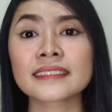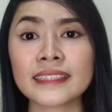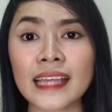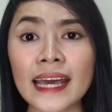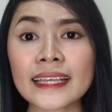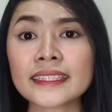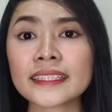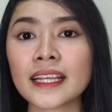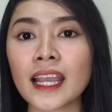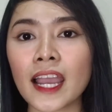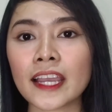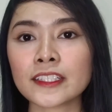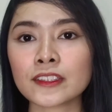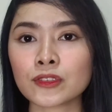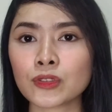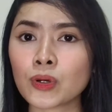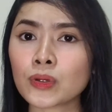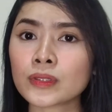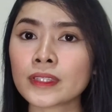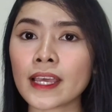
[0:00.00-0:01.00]
That guy
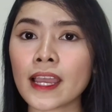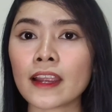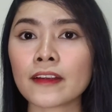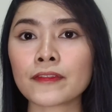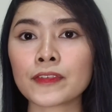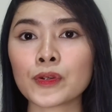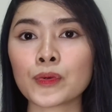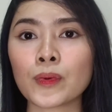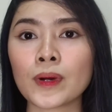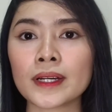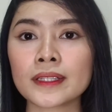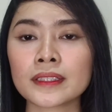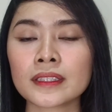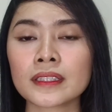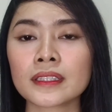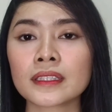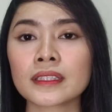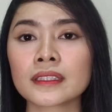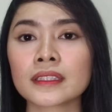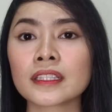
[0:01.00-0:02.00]
told
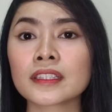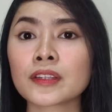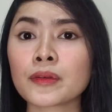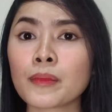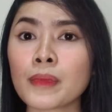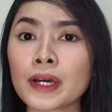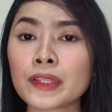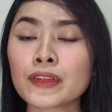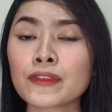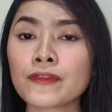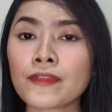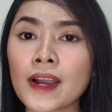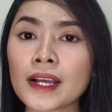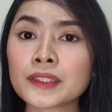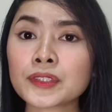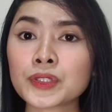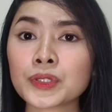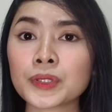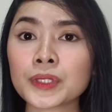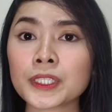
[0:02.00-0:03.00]
everyone that the
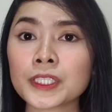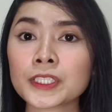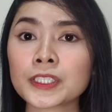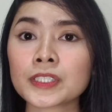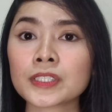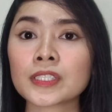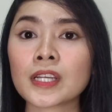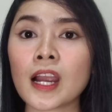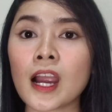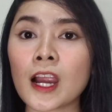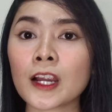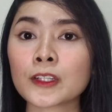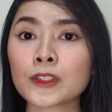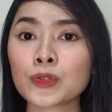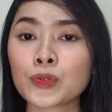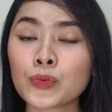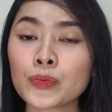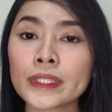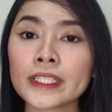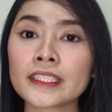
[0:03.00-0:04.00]
manufacturers are
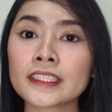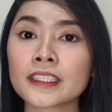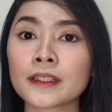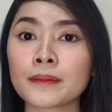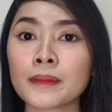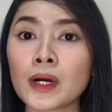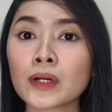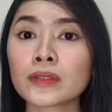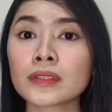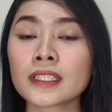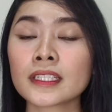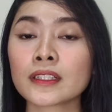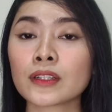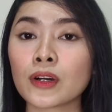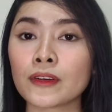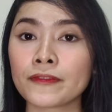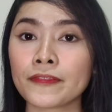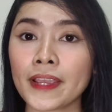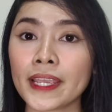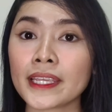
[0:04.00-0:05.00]
doing the mounting
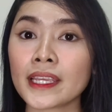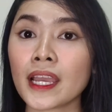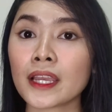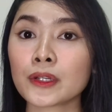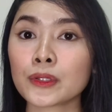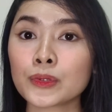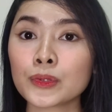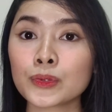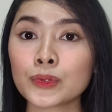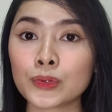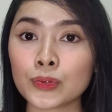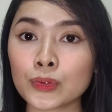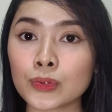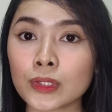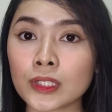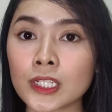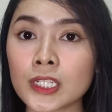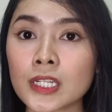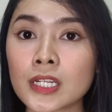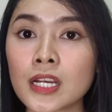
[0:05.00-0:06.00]
of AIO
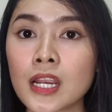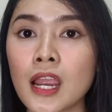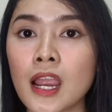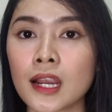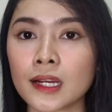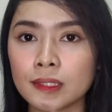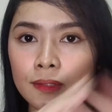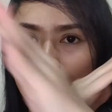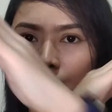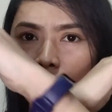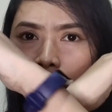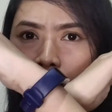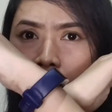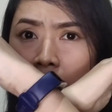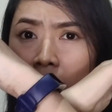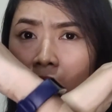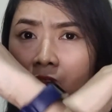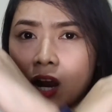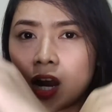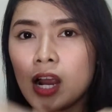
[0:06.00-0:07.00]
cooler
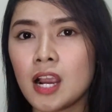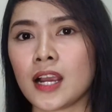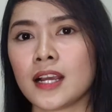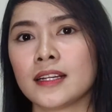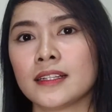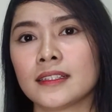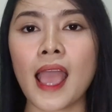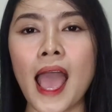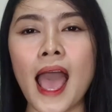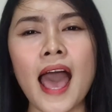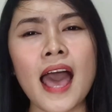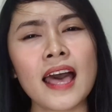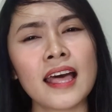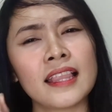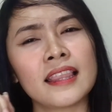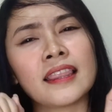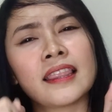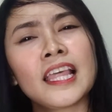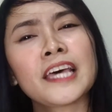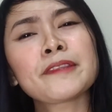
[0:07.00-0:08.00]
wrong.
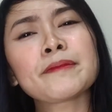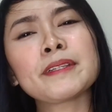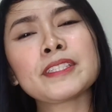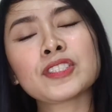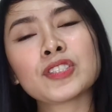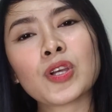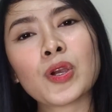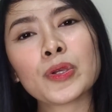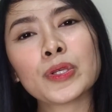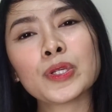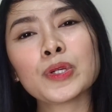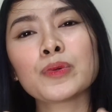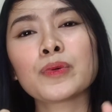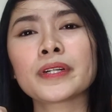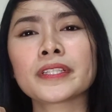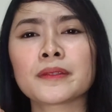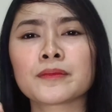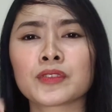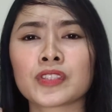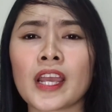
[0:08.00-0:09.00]
Let me show you
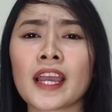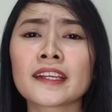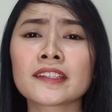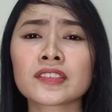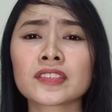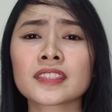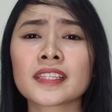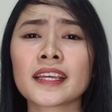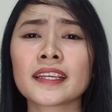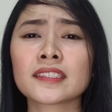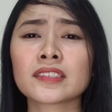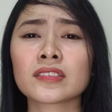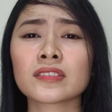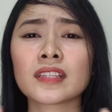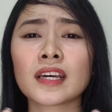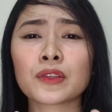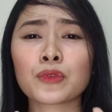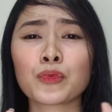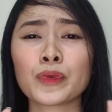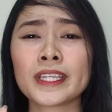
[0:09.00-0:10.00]
what I'm trying to say so
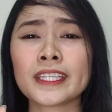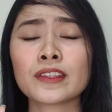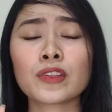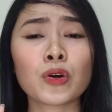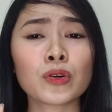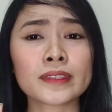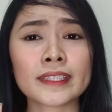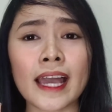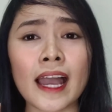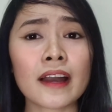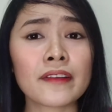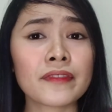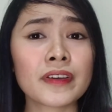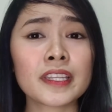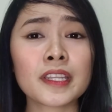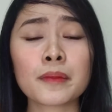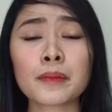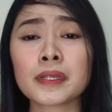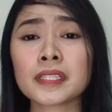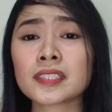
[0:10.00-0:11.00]
that we don't have
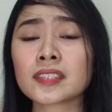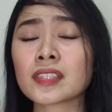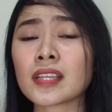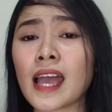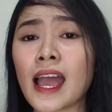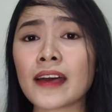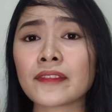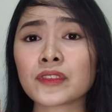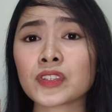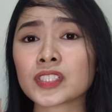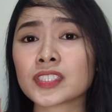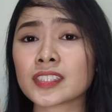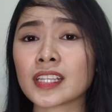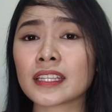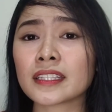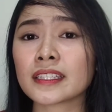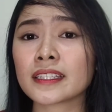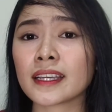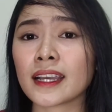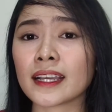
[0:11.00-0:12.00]
any
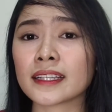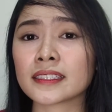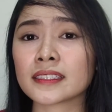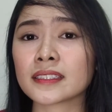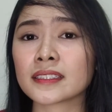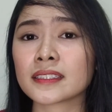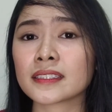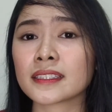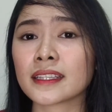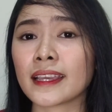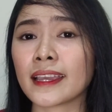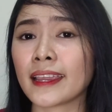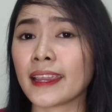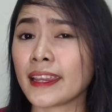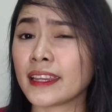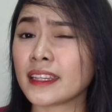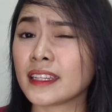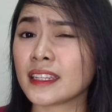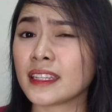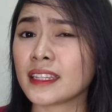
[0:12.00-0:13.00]
misunderstanding, guys.
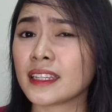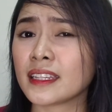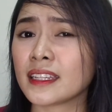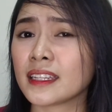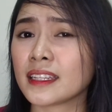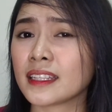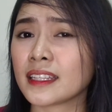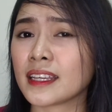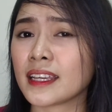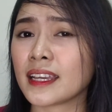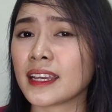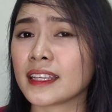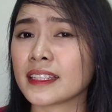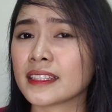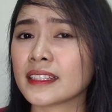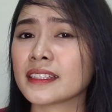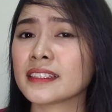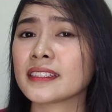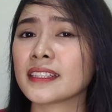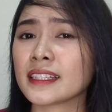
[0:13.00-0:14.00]
Eh?
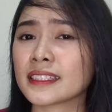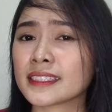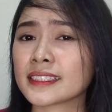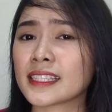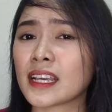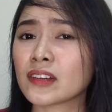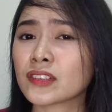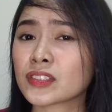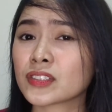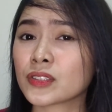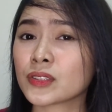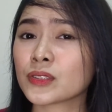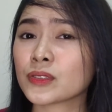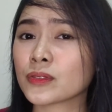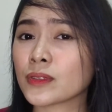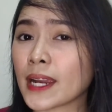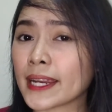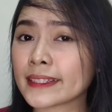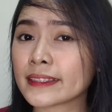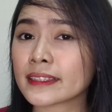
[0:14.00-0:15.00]
That sounds good, right?